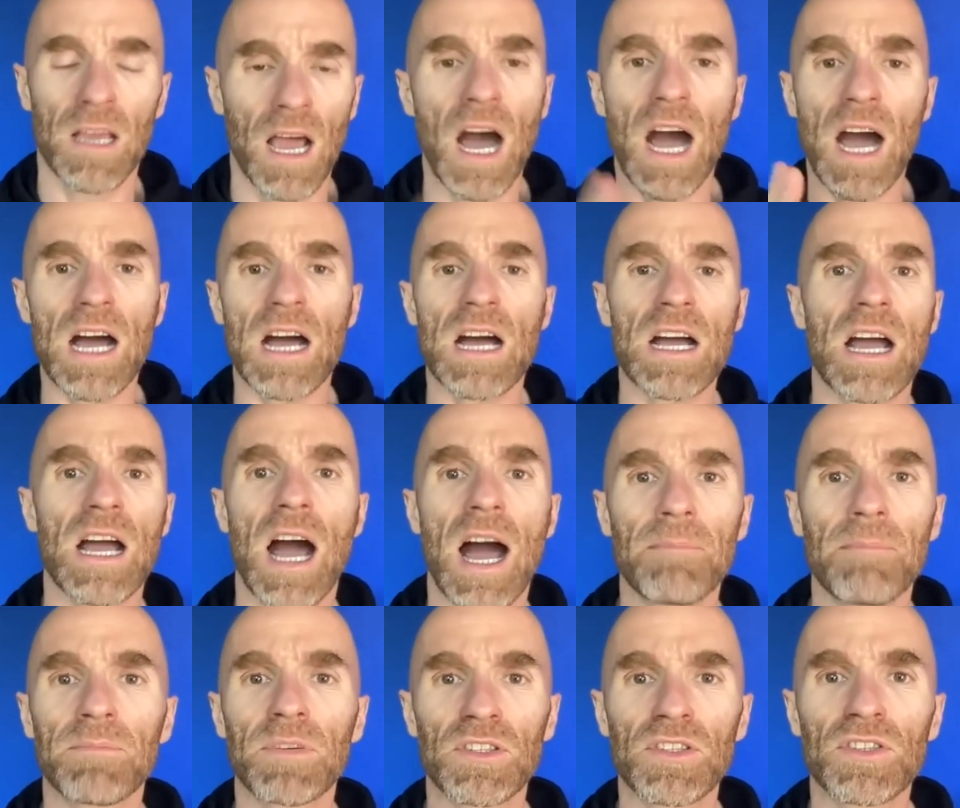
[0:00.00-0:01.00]

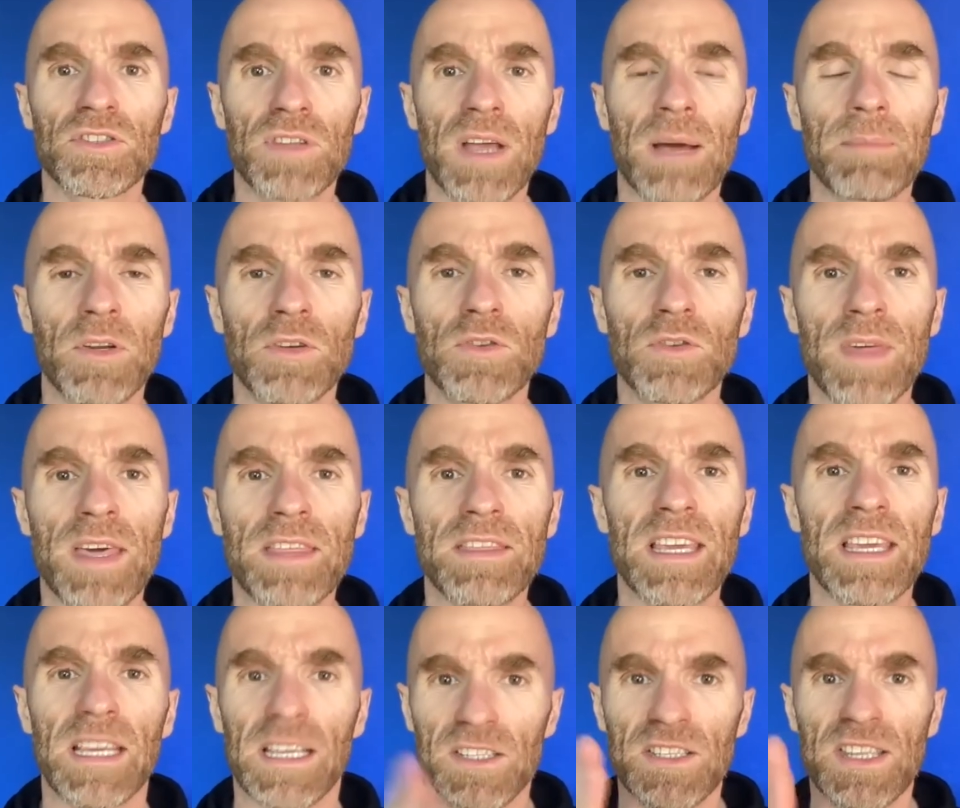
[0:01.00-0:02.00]
I'm gonna do that
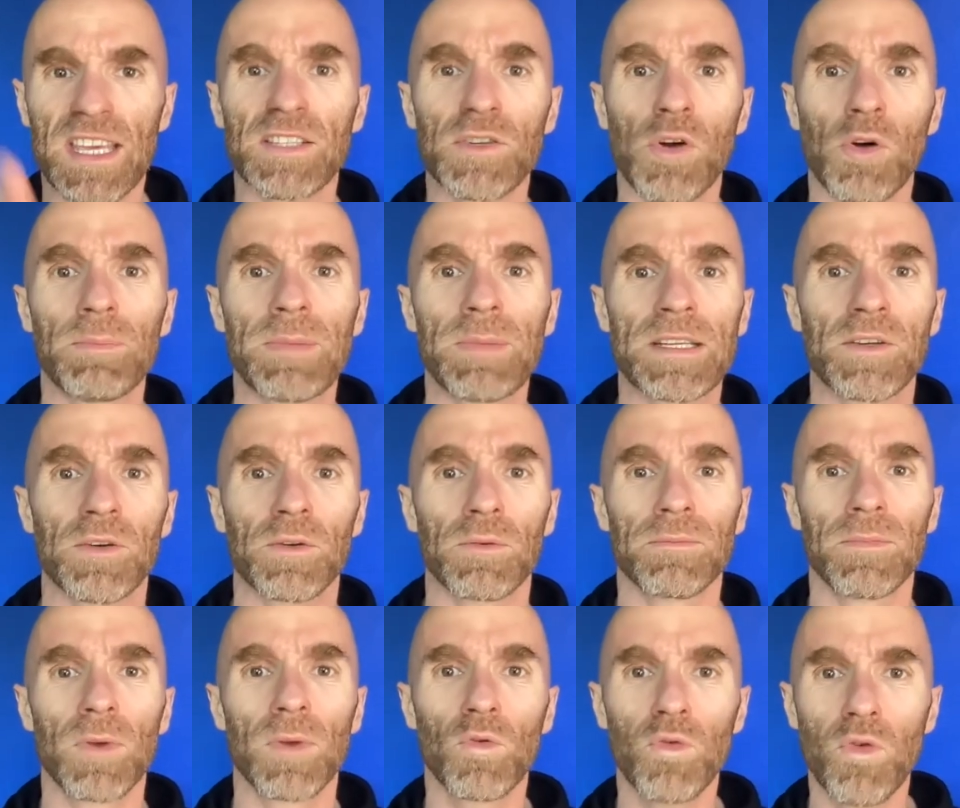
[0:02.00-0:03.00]
thing because they told me to.
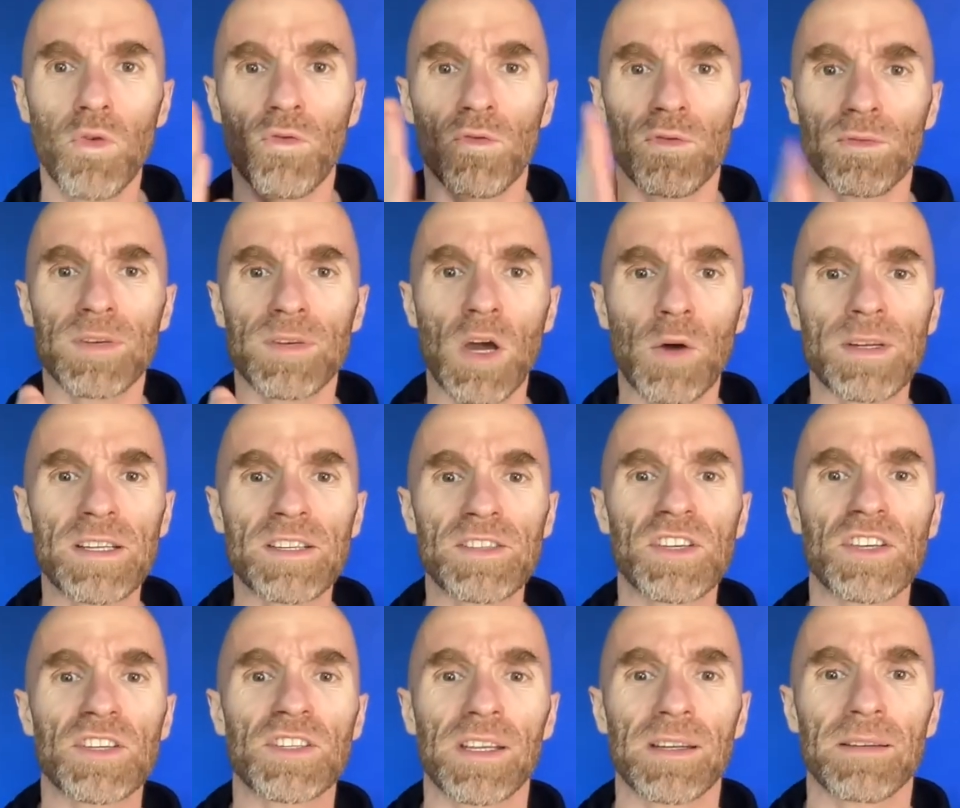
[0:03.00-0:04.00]
Whew, no
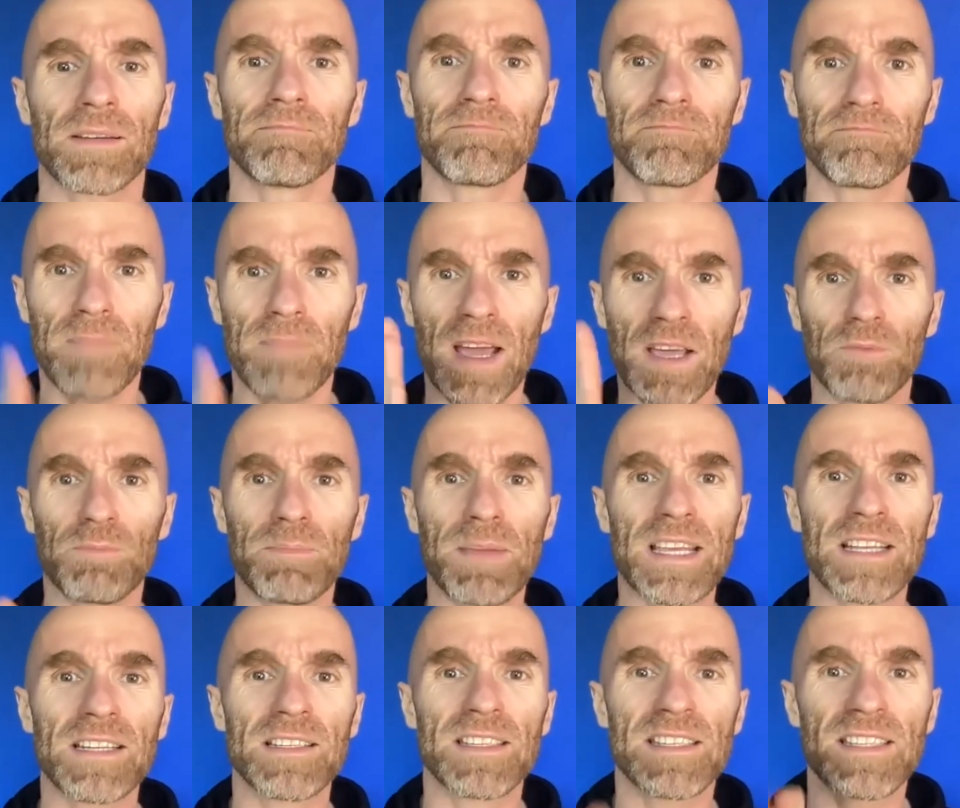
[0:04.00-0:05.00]
indecision. Michael
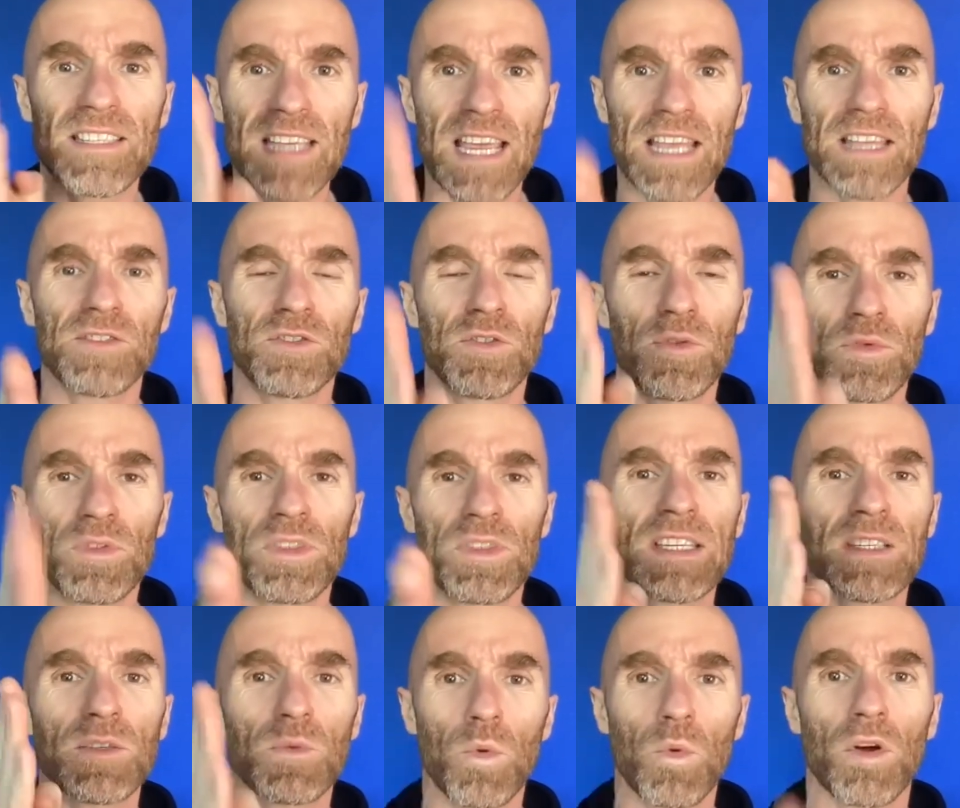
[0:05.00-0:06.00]
Biehn said, do
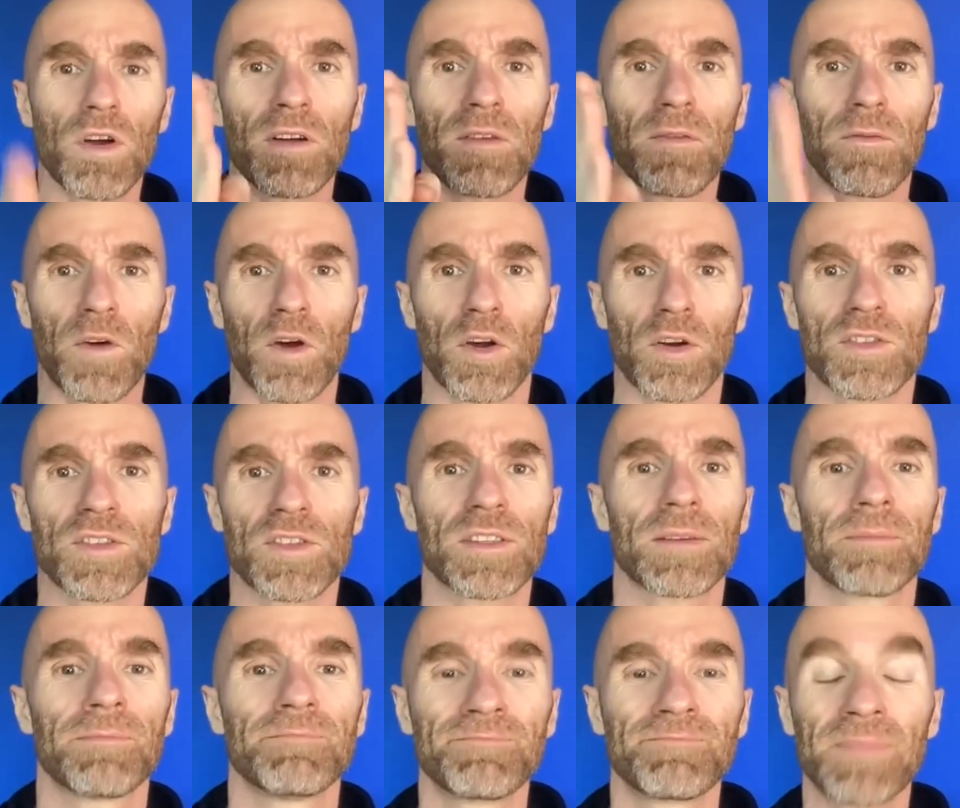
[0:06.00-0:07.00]
this work first.
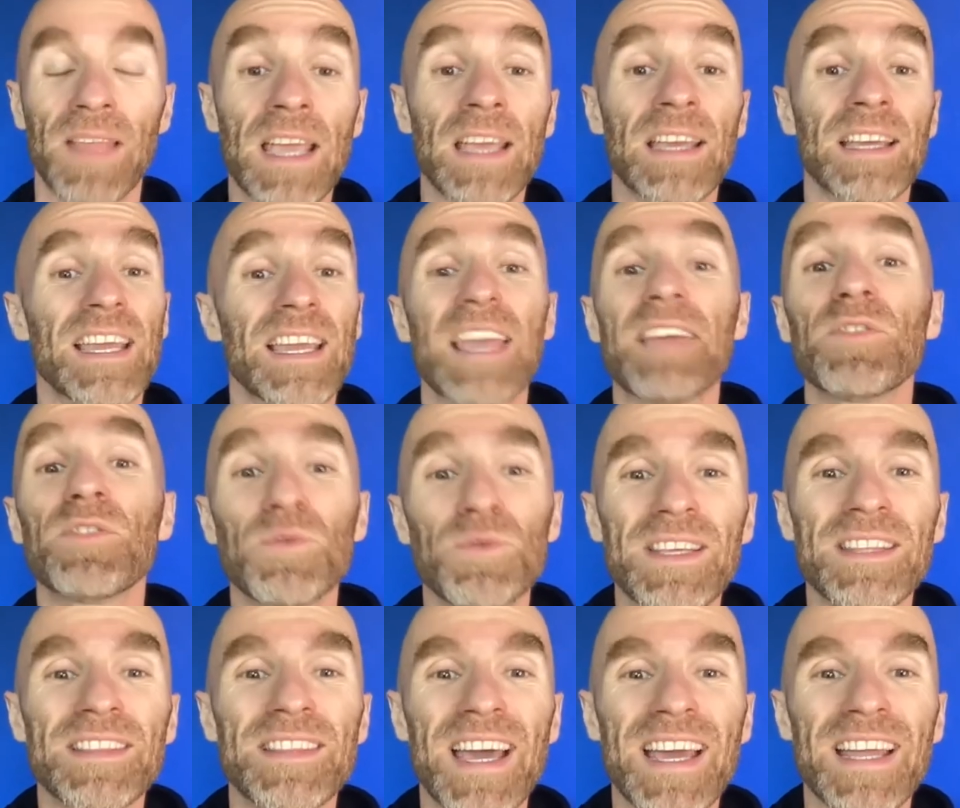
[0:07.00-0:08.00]
If you
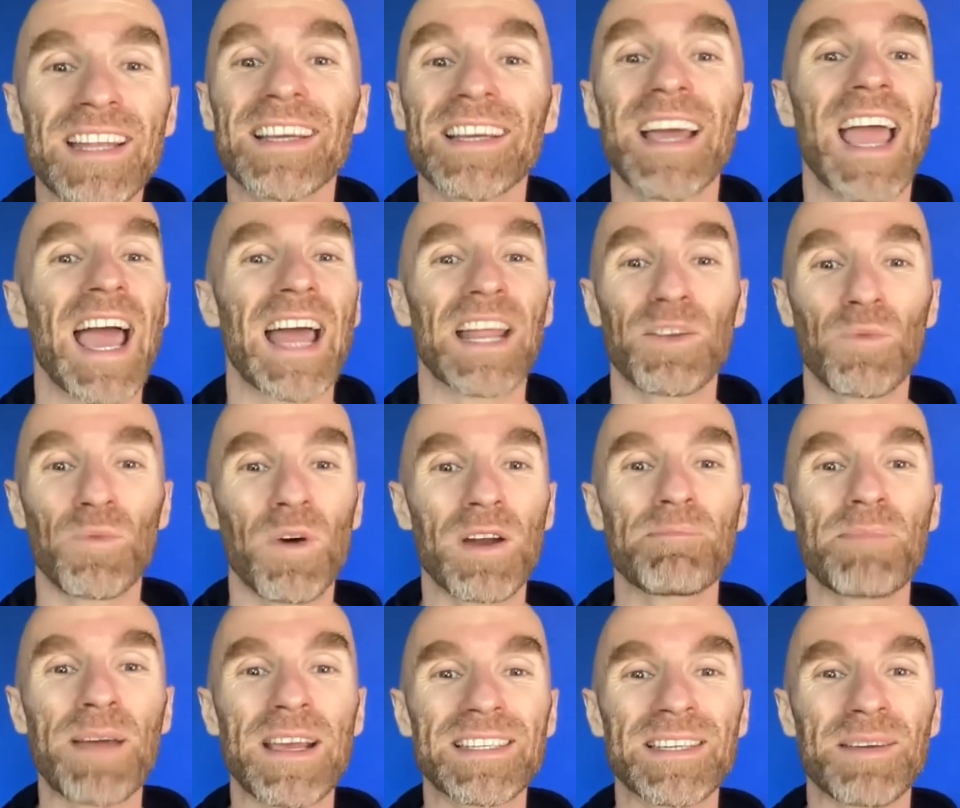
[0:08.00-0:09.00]
need that and you want to
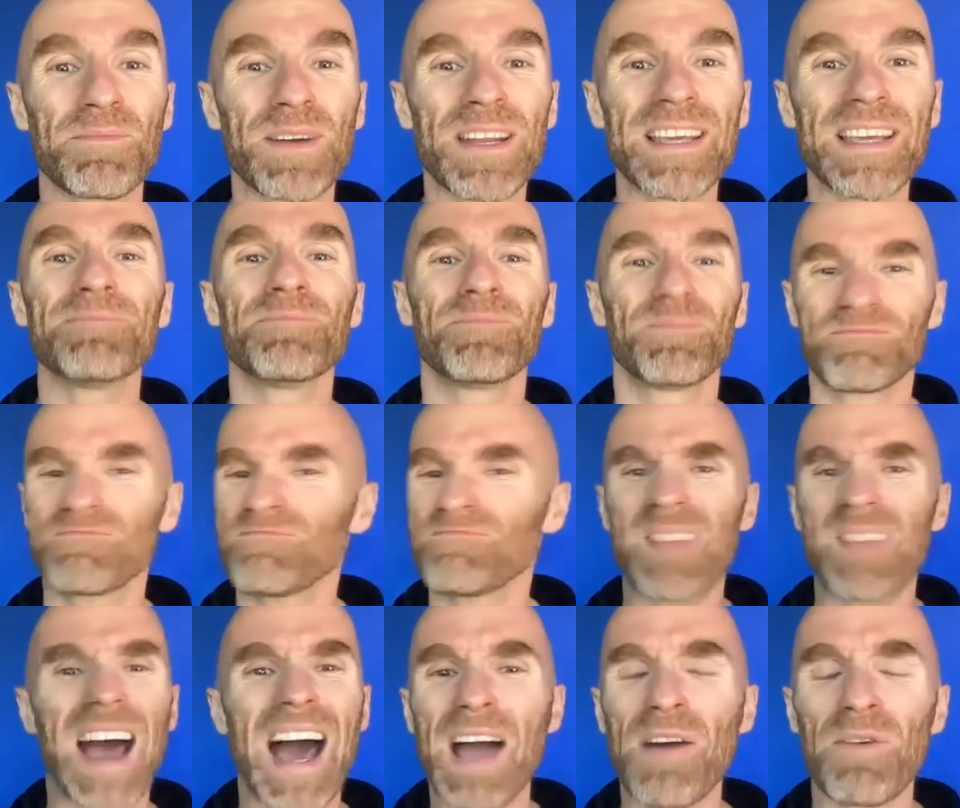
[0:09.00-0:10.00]
pay somebody,
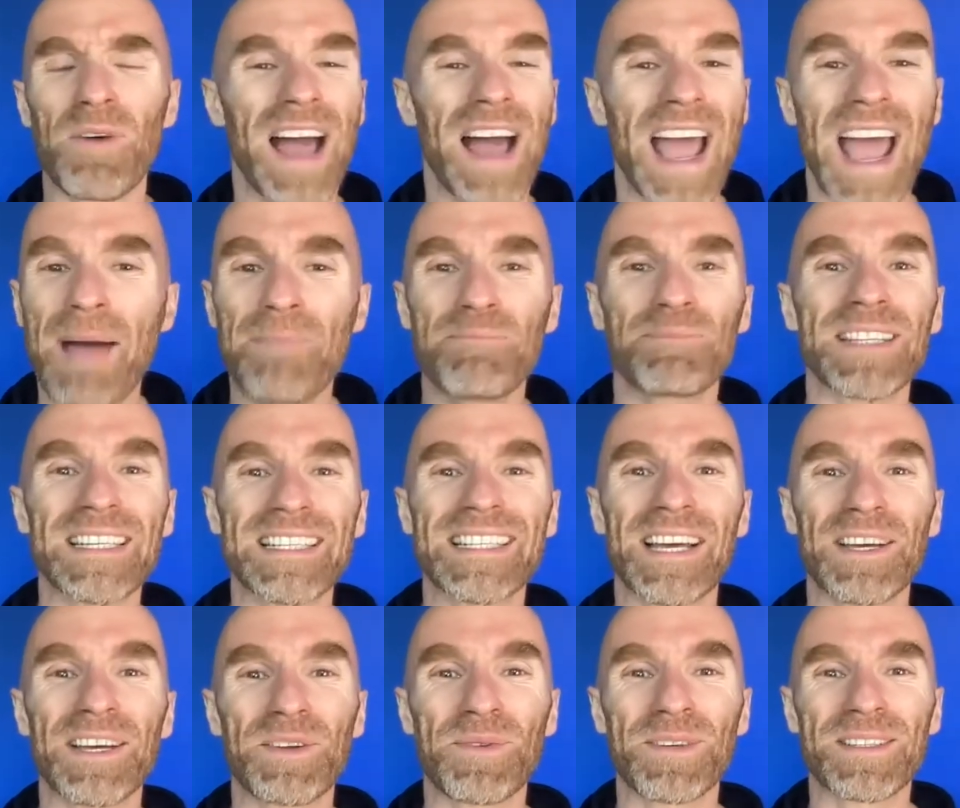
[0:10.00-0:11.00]
I will happily
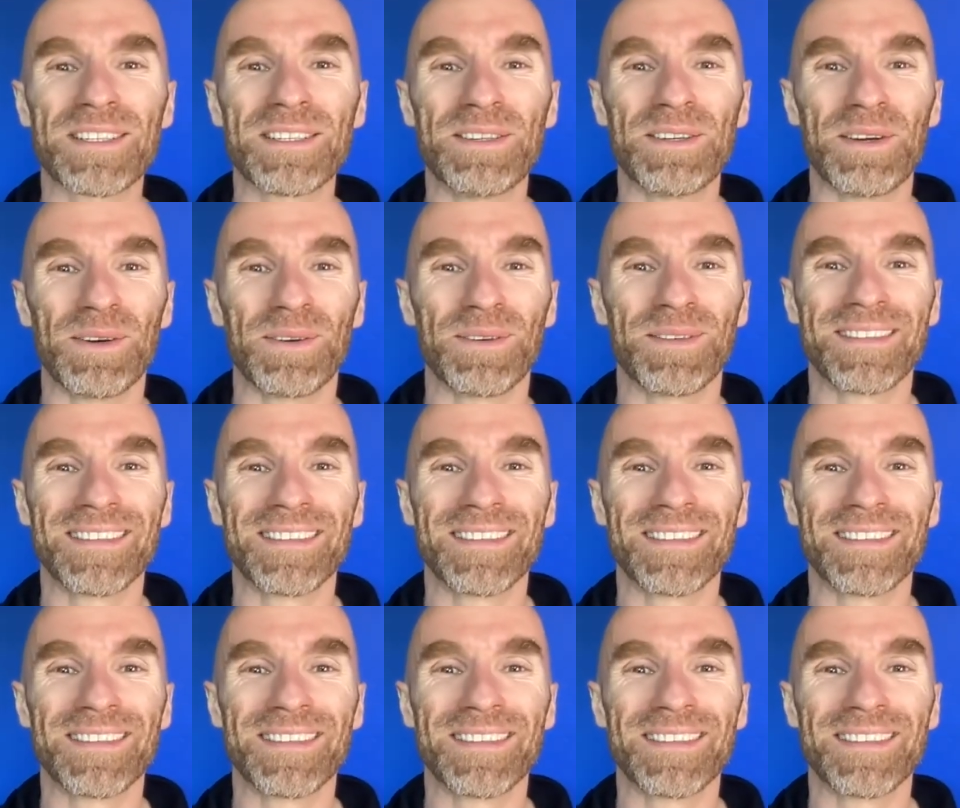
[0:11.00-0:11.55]
tell you what to do.